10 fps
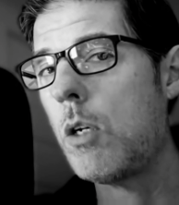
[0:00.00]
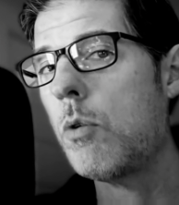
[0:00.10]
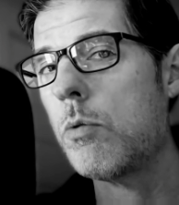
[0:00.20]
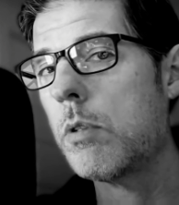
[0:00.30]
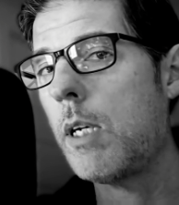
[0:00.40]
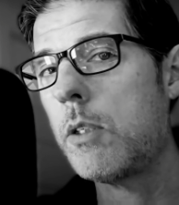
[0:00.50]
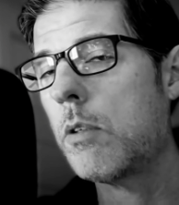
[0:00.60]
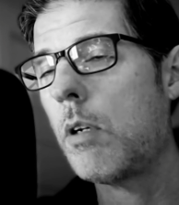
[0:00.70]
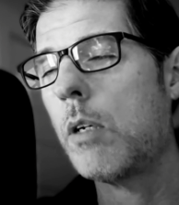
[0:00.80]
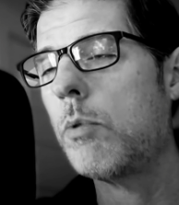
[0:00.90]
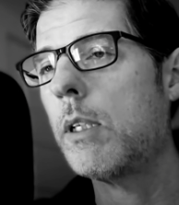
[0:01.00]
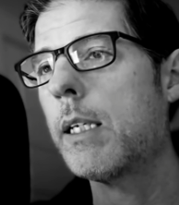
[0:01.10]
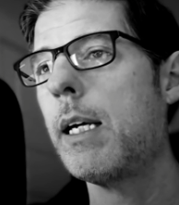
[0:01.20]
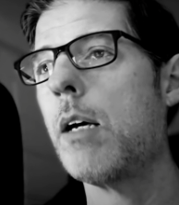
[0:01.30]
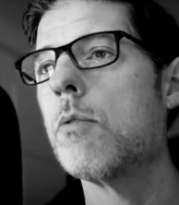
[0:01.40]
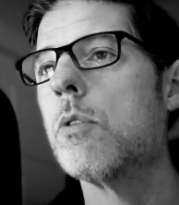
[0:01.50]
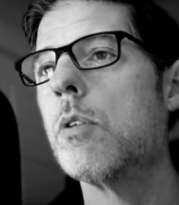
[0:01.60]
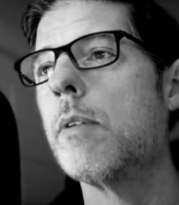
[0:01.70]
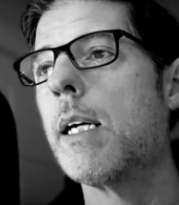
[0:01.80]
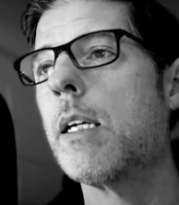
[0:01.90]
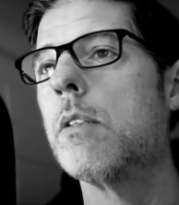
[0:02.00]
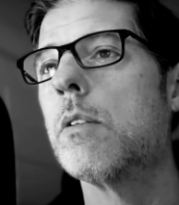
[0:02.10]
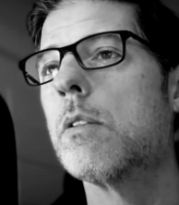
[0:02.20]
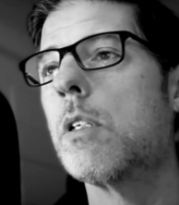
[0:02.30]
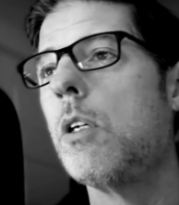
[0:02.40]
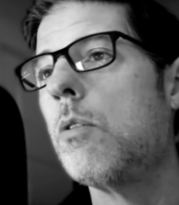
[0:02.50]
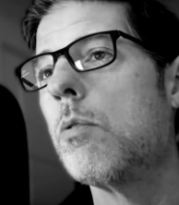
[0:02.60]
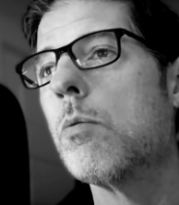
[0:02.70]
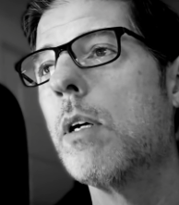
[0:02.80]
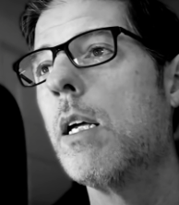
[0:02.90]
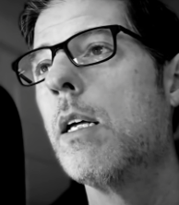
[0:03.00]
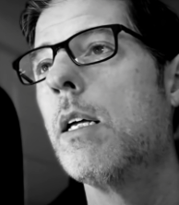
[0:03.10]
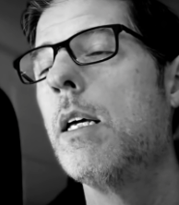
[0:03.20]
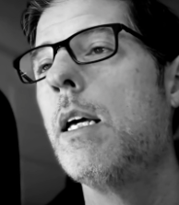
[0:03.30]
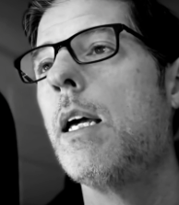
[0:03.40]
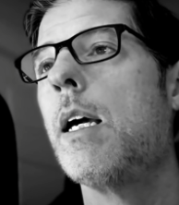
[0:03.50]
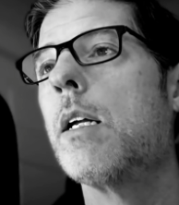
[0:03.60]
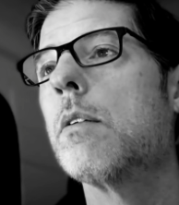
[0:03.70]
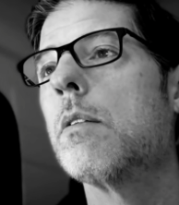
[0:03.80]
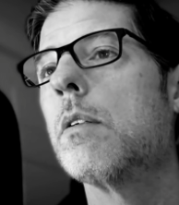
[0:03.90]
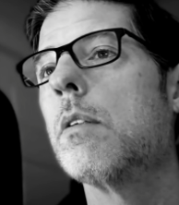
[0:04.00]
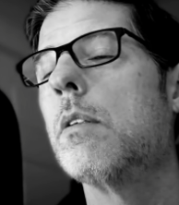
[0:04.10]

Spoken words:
knows that you're on a real account. So that can skew, and